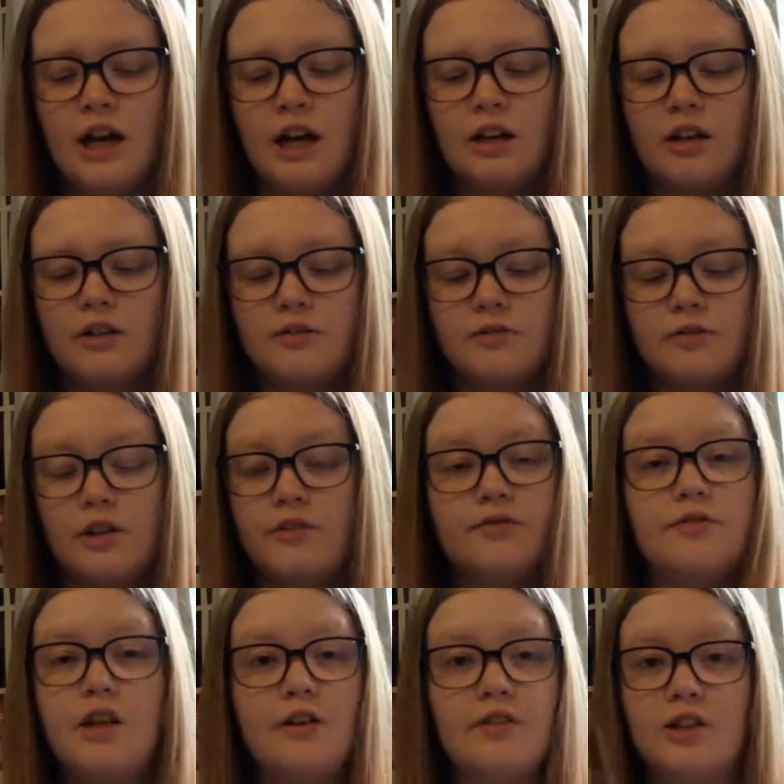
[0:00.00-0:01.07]
And I've
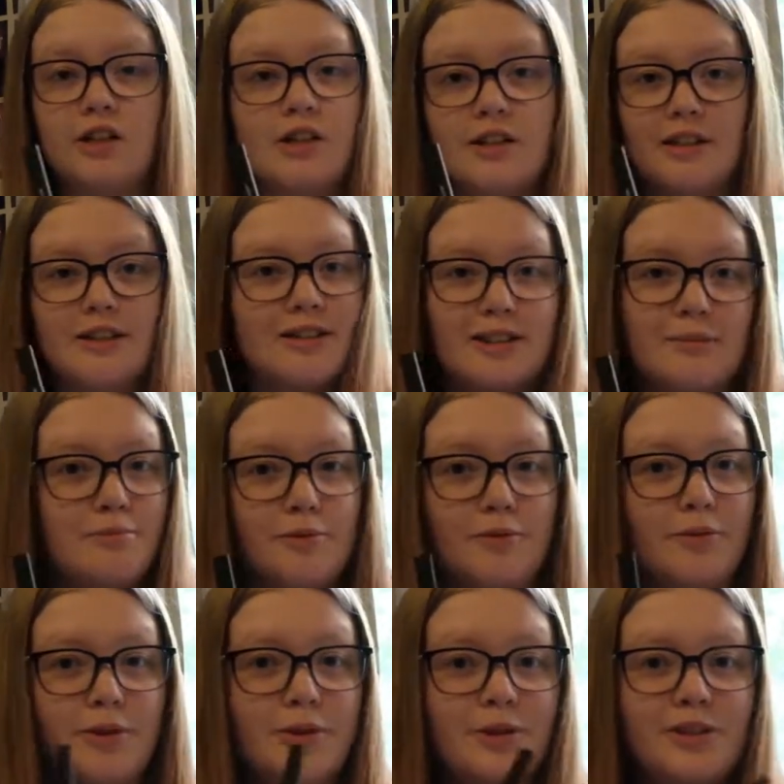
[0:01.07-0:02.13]
never heard of these
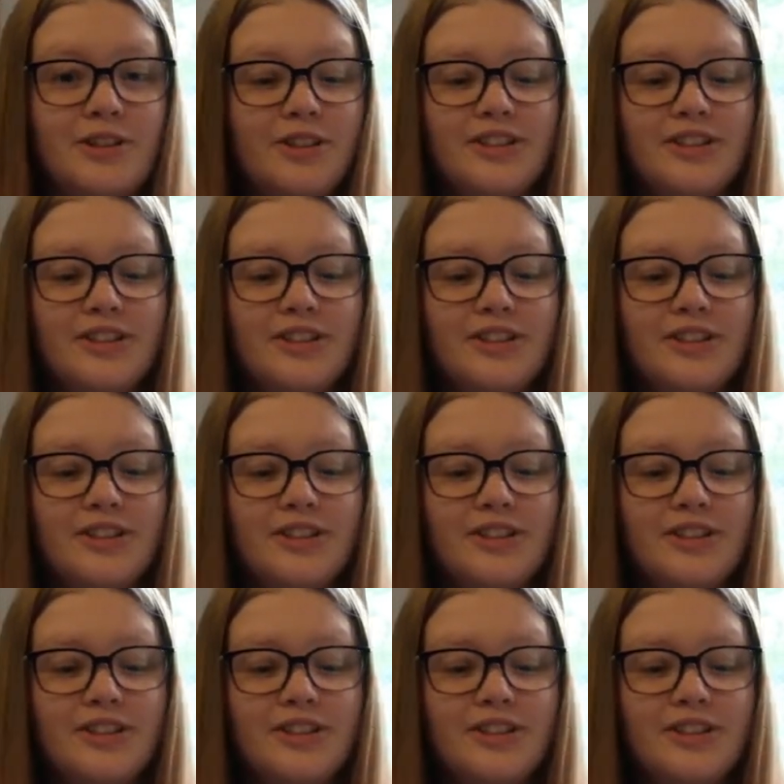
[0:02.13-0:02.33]
before.